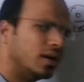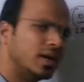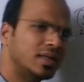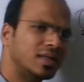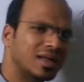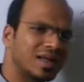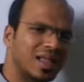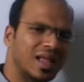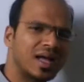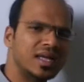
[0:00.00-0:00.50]

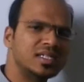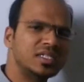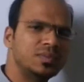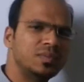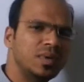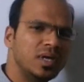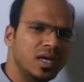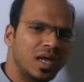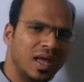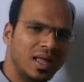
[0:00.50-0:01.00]
it's class
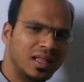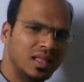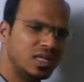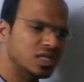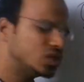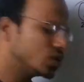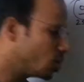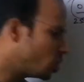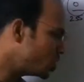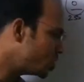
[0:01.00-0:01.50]
B, and
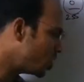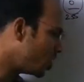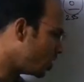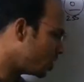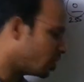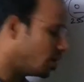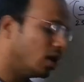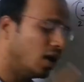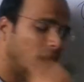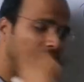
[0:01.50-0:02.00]
list goes
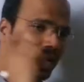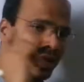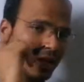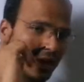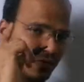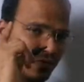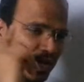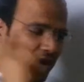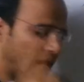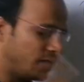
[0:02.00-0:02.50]
on.
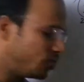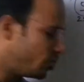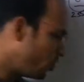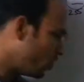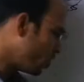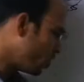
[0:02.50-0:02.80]
Now we have to